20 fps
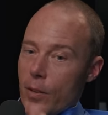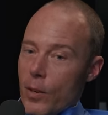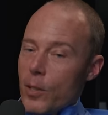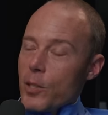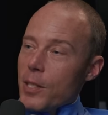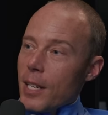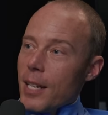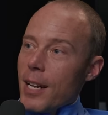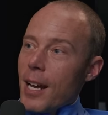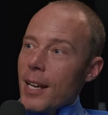
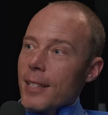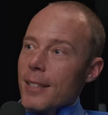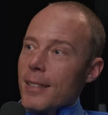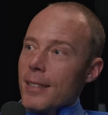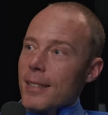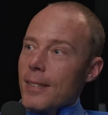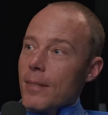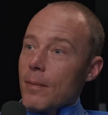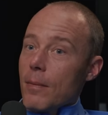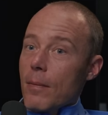Thursday
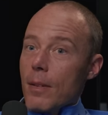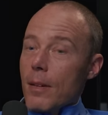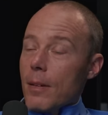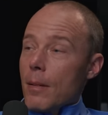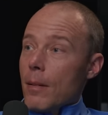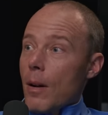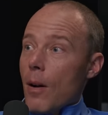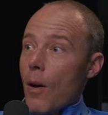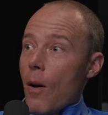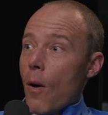night,
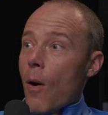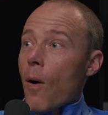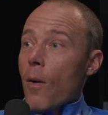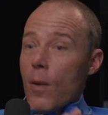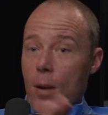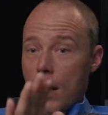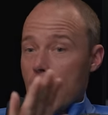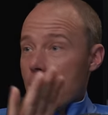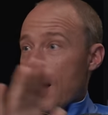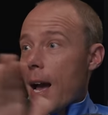
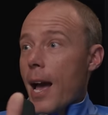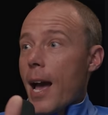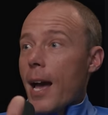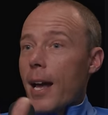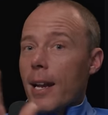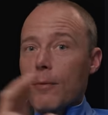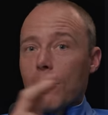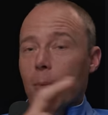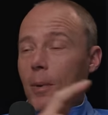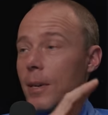I
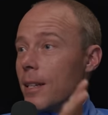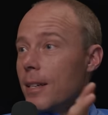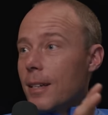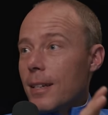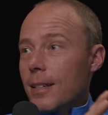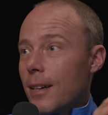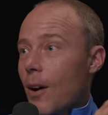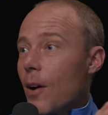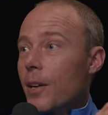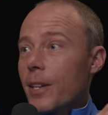had one of
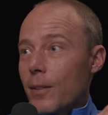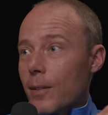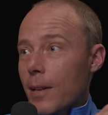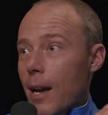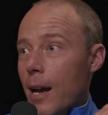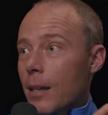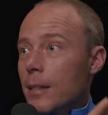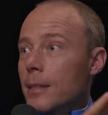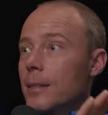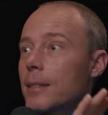the audio
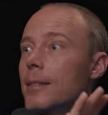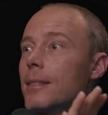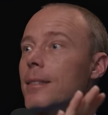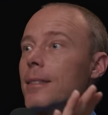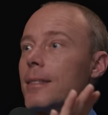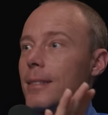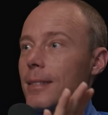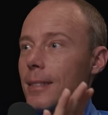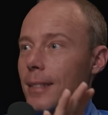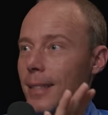guys
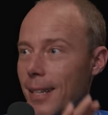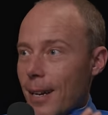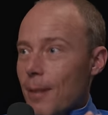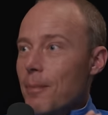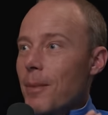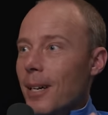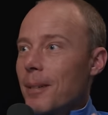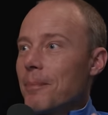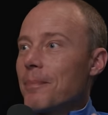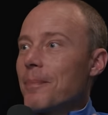
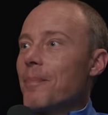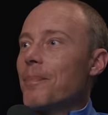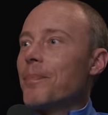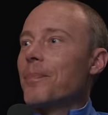come up.